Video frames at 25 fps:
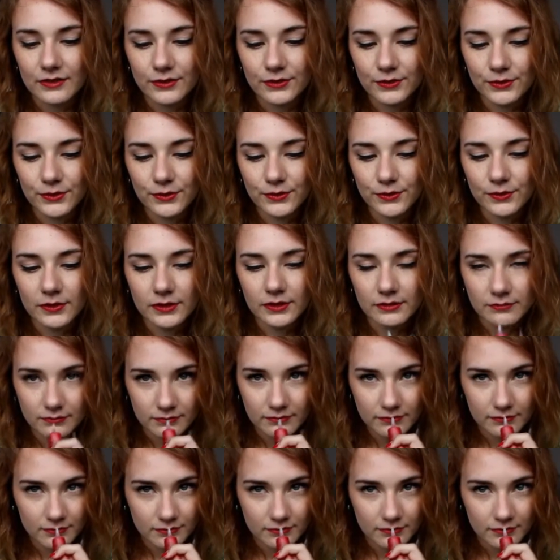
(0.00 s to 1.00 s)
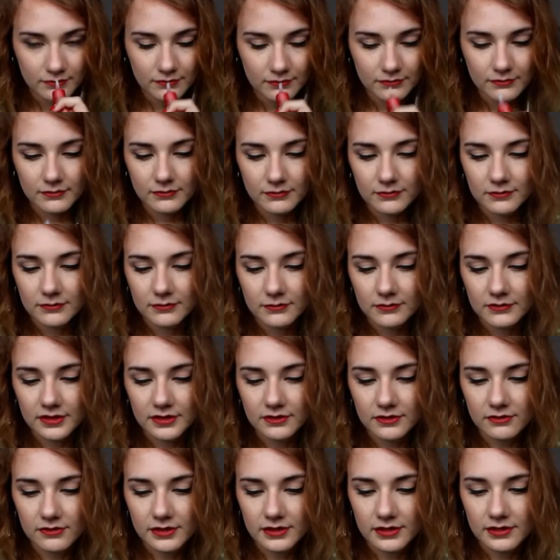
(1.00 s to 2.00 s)
Ooh,
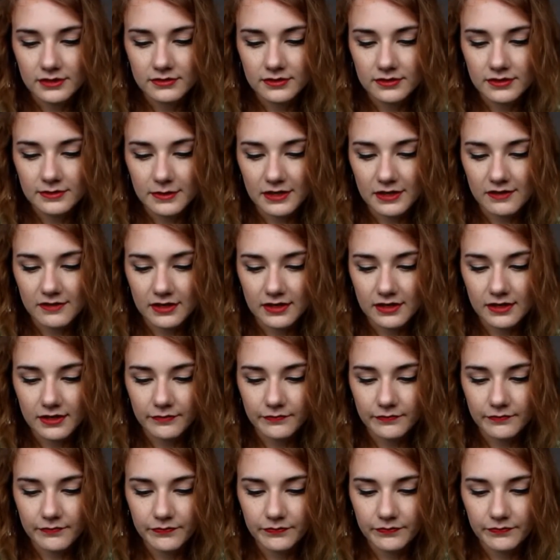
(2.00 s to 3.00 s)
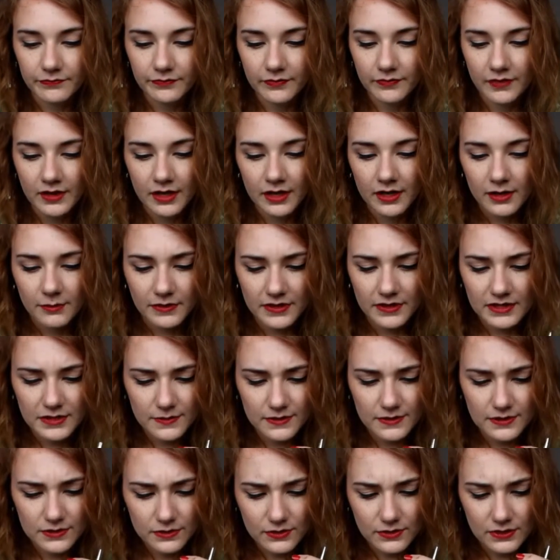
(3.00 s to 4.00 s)
doesn't really smell anything. But this
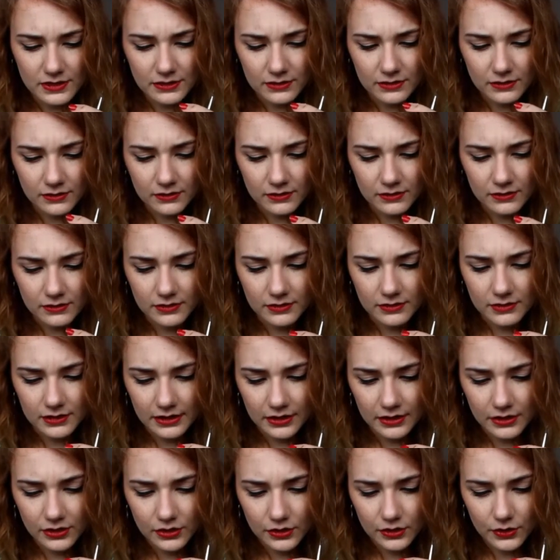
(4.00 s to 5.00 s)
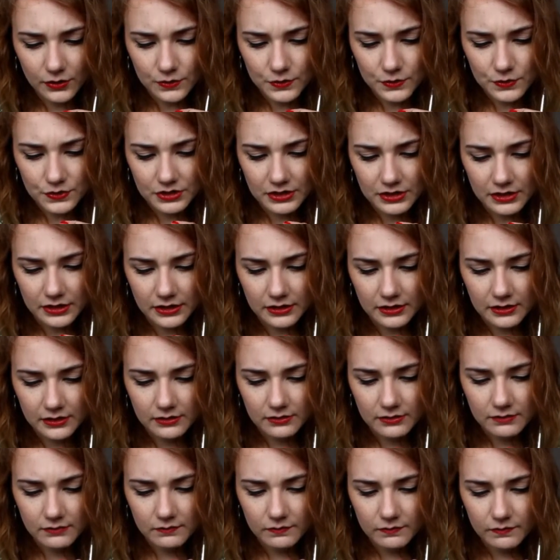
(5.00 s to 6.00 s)
one's got little like goldeny
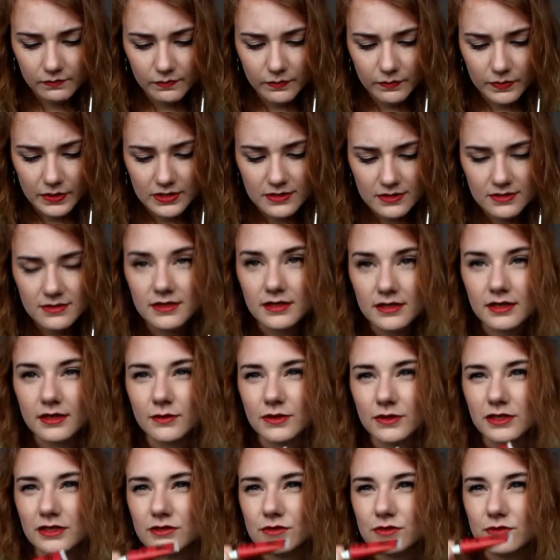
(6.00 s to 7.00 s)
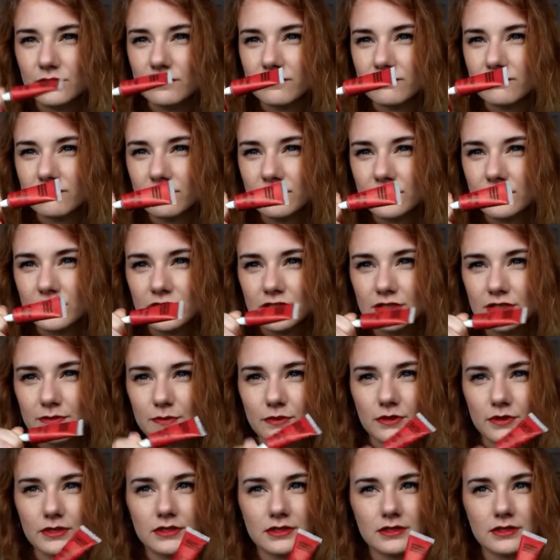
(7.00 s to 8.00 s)
bits in it when you sort of
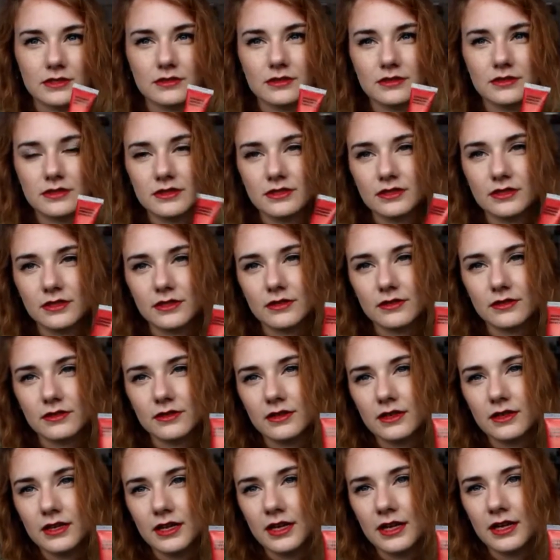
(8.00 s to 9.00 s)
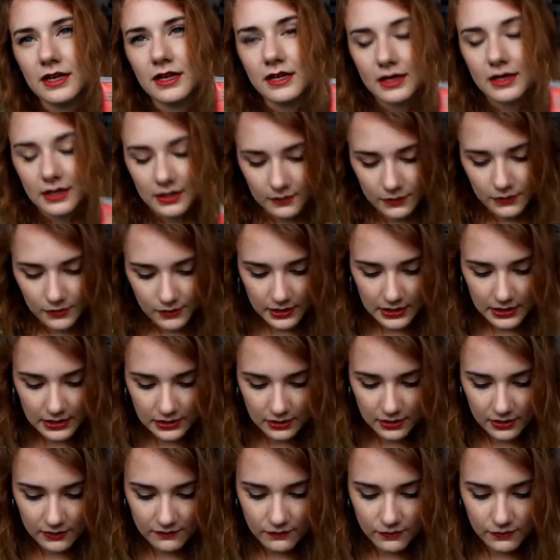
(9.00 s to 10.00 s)
shimmer it, so I'm quite
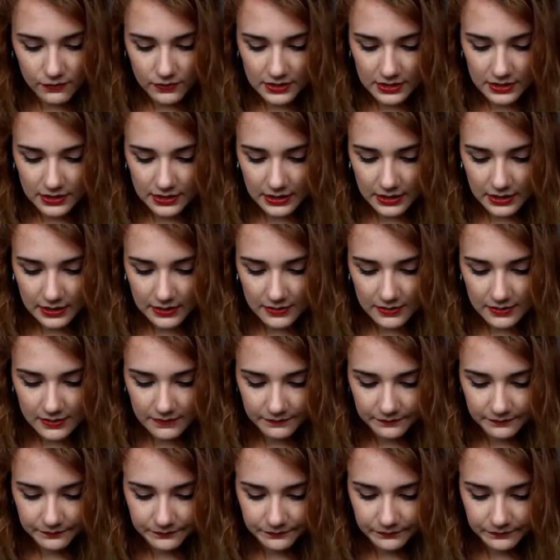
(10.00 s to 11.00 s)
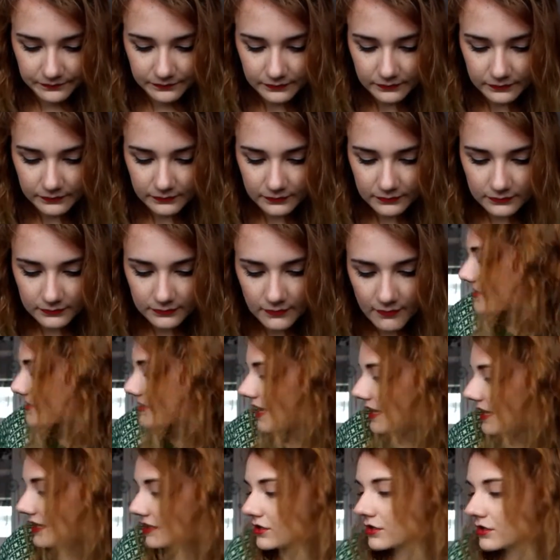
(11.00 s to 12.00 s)
looking forward to these. It's
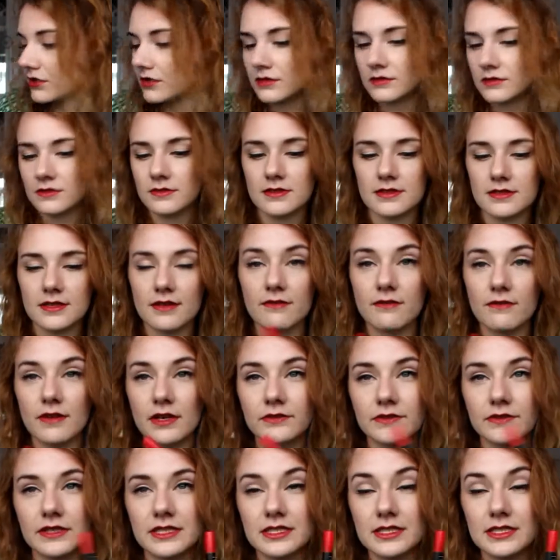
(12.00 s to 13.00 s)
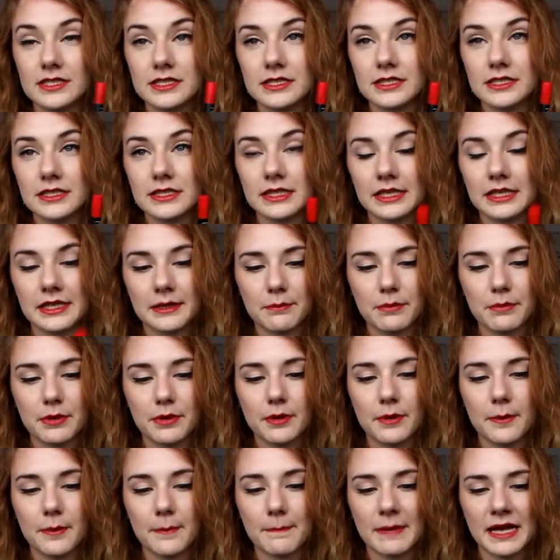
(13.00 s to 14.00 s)
a NARS Velvet Lip
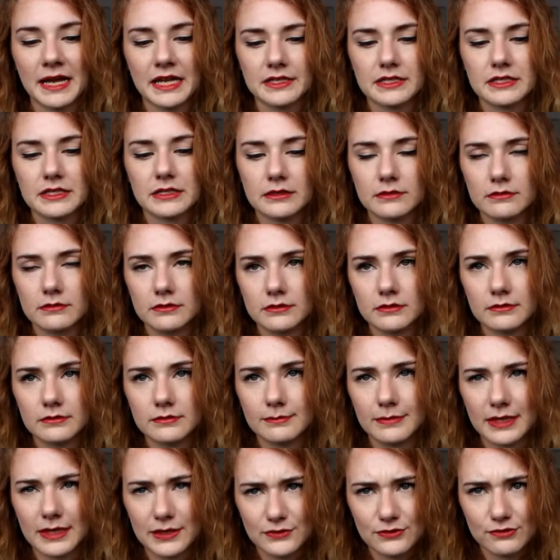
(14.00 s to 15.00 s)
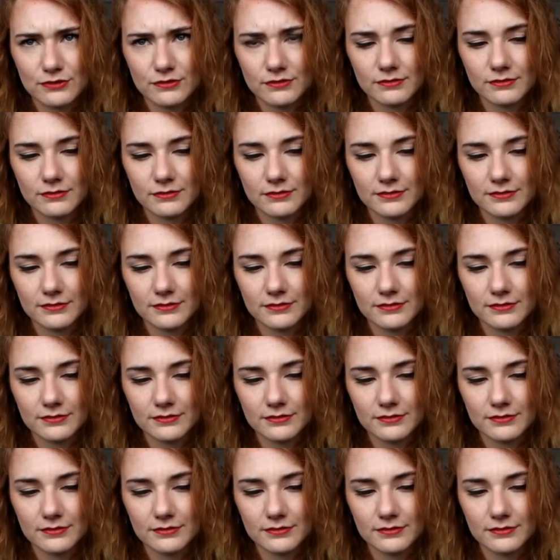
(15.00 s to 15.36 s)
Matte Pencil.